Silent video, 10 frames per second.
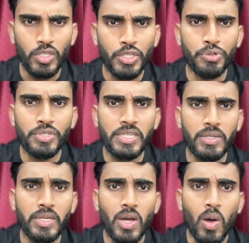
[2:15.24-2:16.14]
you
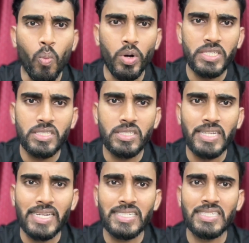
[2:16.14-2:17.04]
see what is the
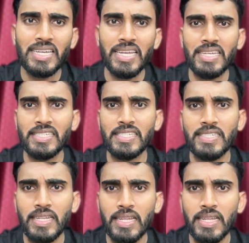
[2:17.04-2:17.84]
section A is